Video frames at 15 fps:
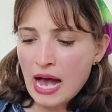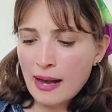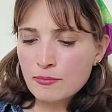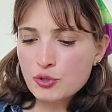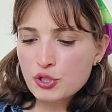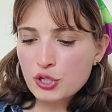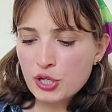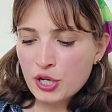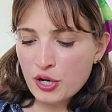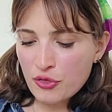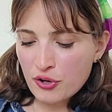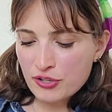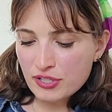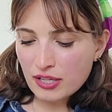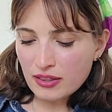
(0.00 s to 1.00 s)
I'm sure
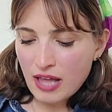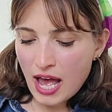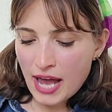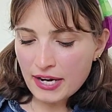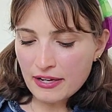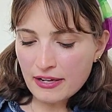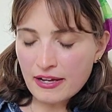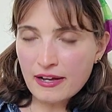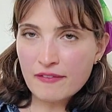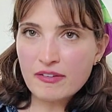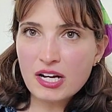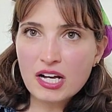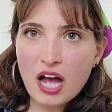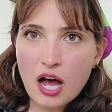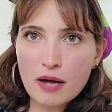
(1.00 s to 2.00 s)
there's a lot
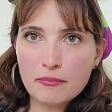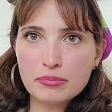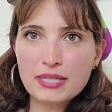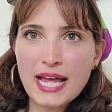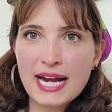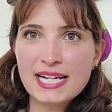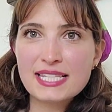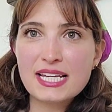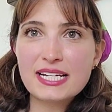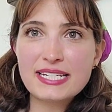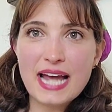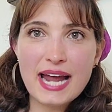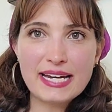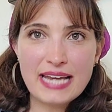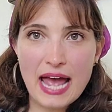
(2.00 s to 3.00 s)
of complex
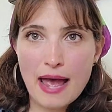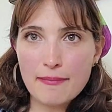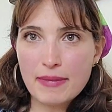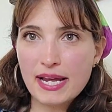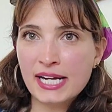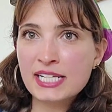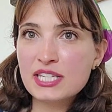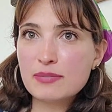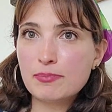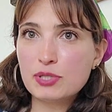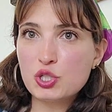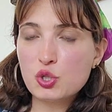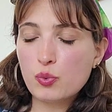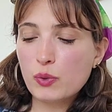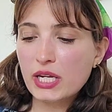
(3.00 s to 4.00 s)
dynamics
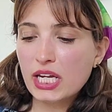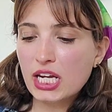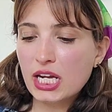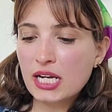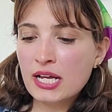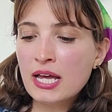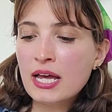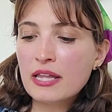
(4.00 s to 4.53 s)
between